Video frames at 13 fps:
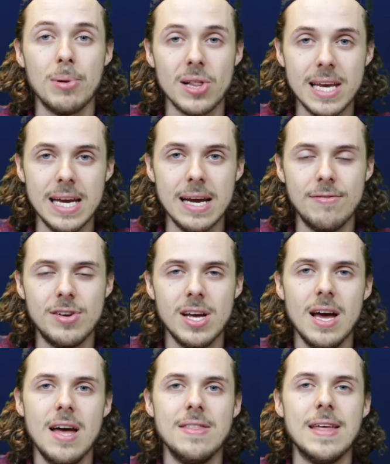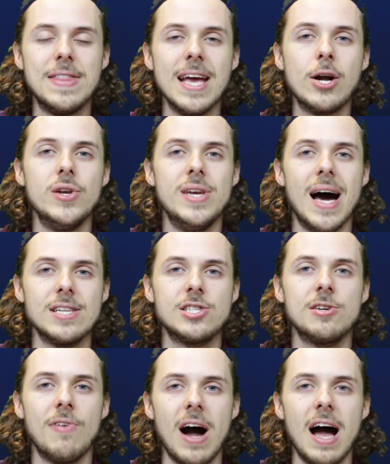believed that they could not
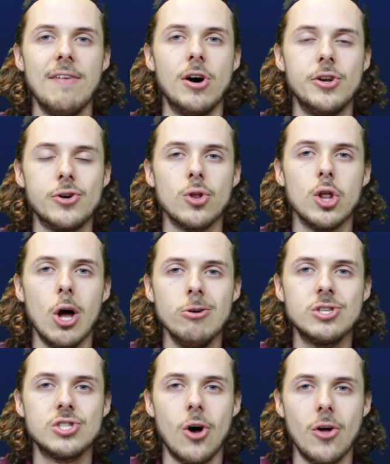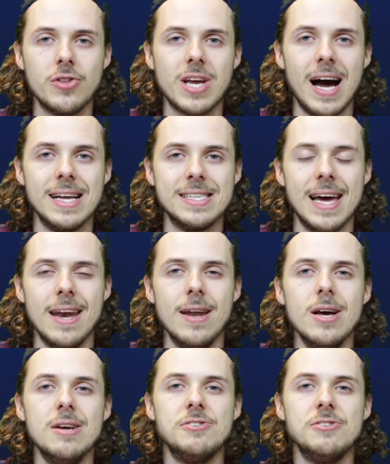survive under low salt content,